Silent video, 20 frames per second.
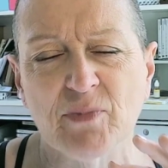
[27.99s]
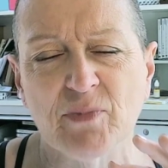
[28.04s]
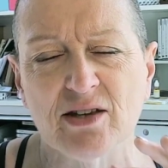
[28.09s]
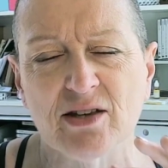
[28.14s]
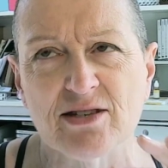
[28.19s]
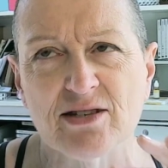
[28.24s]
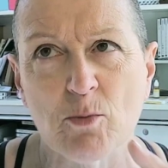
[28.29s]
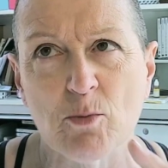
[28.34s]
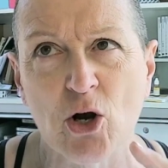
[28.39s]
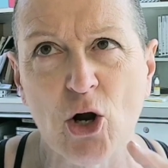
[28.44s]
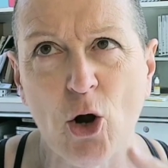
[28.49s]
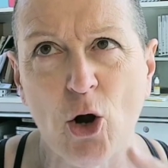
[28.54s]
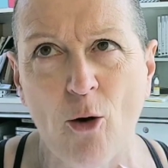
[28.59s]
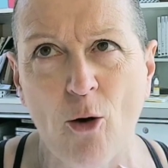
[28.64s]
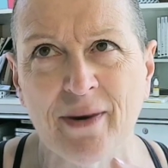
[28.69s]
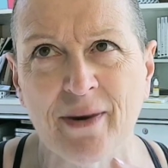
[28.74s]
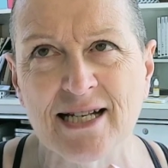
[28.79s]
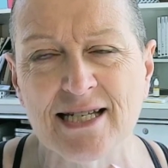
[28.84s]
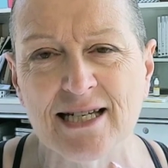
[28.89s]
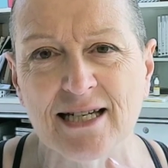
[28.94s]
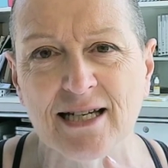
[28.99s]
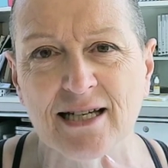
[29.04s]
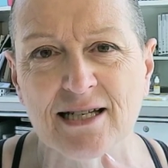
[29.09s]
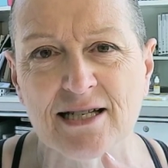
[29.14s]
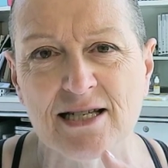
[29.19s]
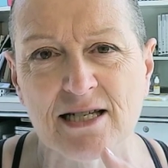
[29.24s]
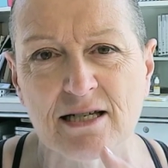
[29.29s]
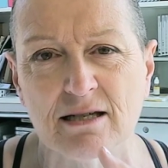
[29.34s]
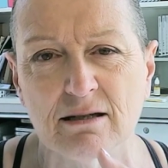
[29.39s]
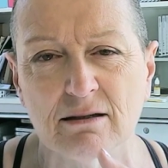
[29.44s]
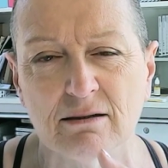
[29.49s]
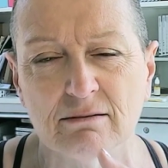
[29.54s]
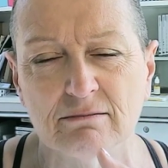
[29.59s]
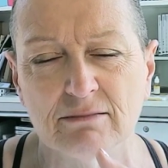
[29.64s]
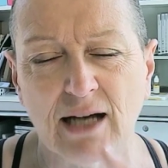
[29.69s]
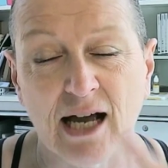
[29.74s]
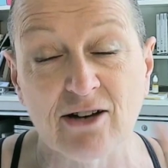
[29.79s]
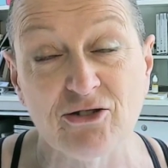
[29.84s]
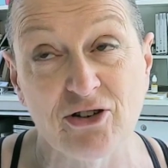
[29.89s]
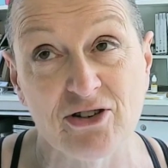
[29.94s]
someone commented,
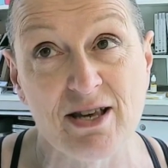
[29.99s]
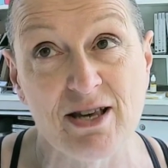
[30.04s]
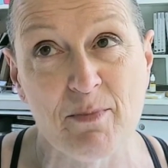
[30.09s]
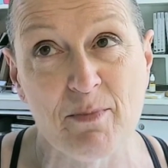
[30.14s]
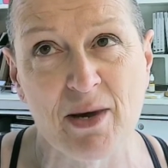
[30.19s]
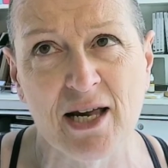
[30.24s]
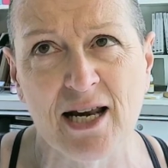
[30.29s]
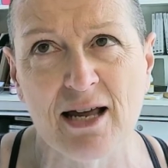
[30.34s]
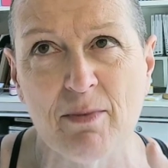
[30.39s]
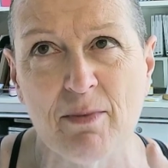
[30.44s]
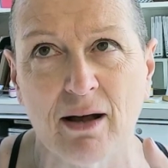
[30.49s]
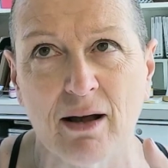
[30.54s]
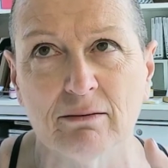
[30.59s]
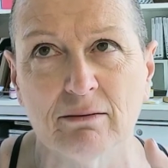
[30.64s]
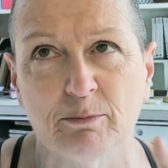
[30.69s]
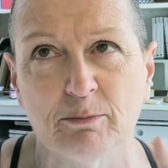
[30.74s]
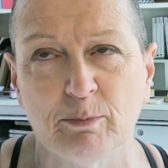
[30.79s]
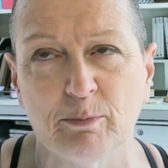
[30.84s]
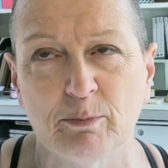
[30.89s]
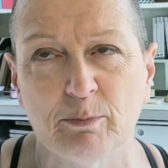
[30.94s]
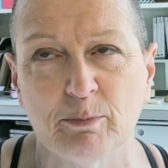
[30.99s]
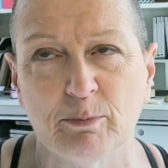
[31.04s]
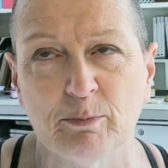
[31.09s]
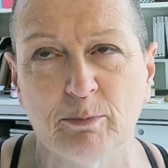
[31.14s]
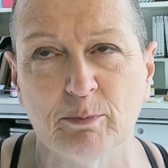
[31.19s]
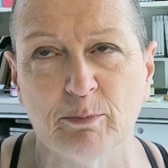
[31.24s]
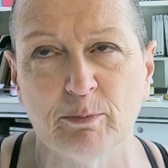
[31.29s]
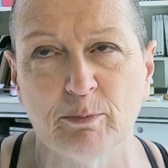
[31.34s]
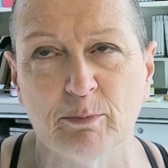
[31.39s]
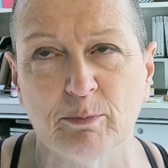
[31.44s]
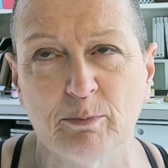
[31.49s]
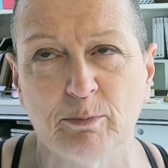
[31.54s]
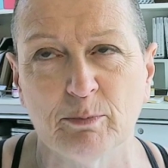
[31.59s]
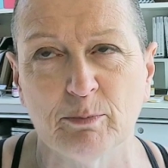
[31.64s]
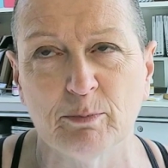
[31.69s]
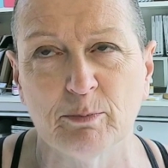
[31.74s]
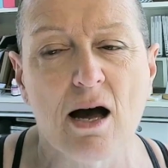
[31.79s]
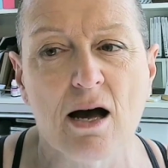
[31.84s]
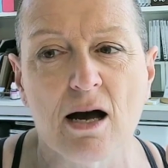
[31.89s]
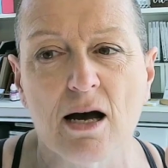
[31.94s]
actually sent me an email, bless her,
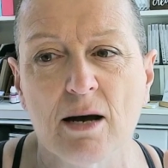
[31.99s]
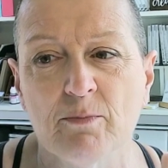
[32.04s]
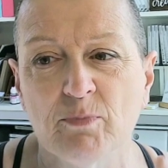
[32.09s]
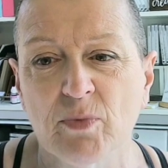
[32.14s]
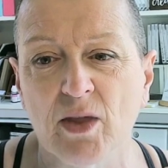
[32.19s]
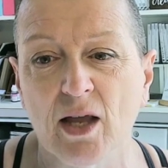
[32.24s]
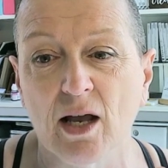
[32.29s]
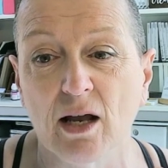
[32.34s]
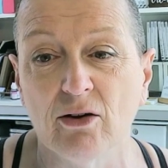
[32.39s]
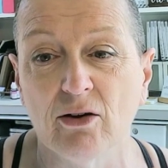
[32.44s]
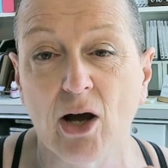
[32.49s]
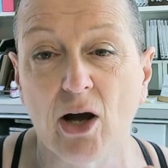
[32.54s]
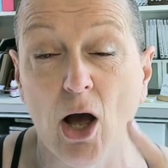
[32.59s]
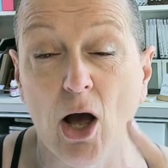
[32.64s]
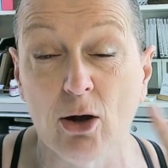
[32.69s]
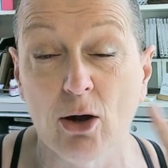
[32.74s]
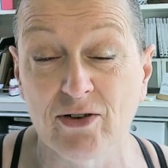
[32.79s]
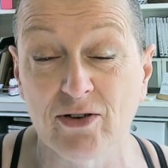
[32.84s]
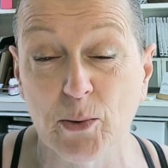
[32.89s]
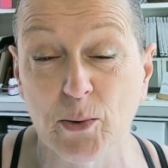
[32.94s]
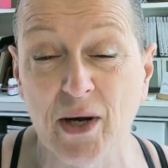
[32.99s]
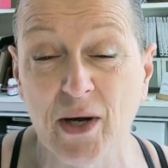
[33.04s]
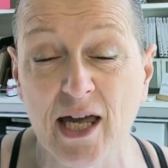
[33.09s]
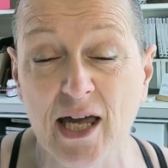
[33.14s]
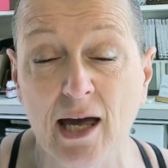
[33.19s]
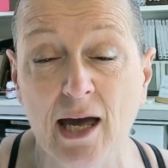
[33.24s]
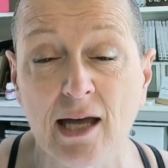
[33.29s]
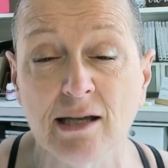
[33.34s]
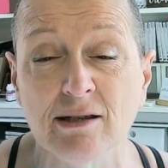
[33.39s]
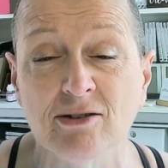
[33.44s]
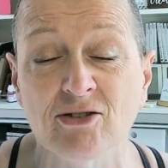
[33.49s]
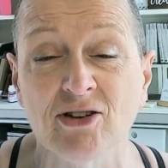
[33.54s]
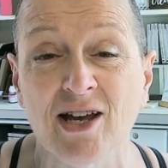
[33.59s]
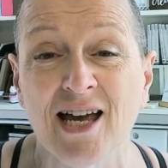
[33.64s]
over the weekend,